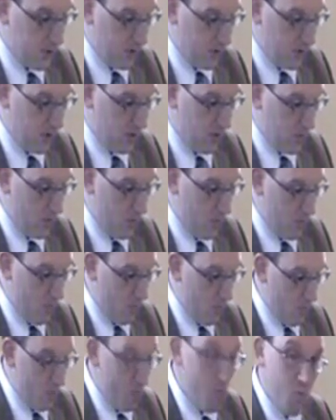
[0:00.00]
Guilt.
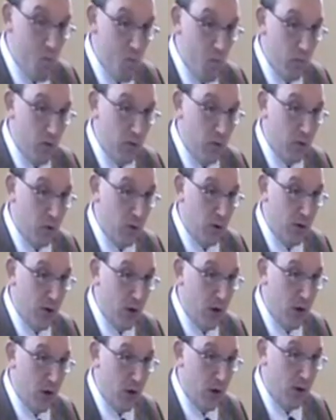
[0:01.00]
Before
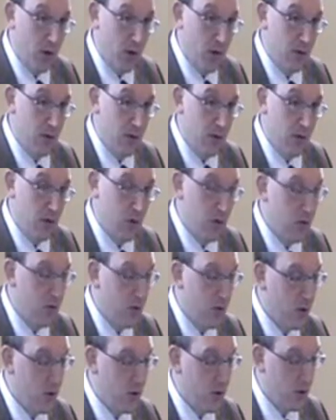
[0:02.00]
God, the
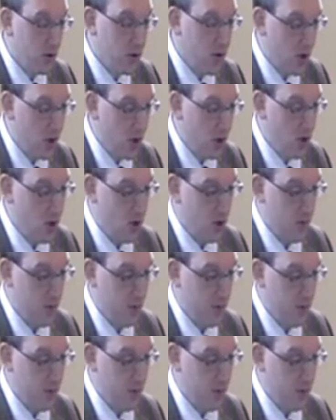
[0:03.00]
universal judge.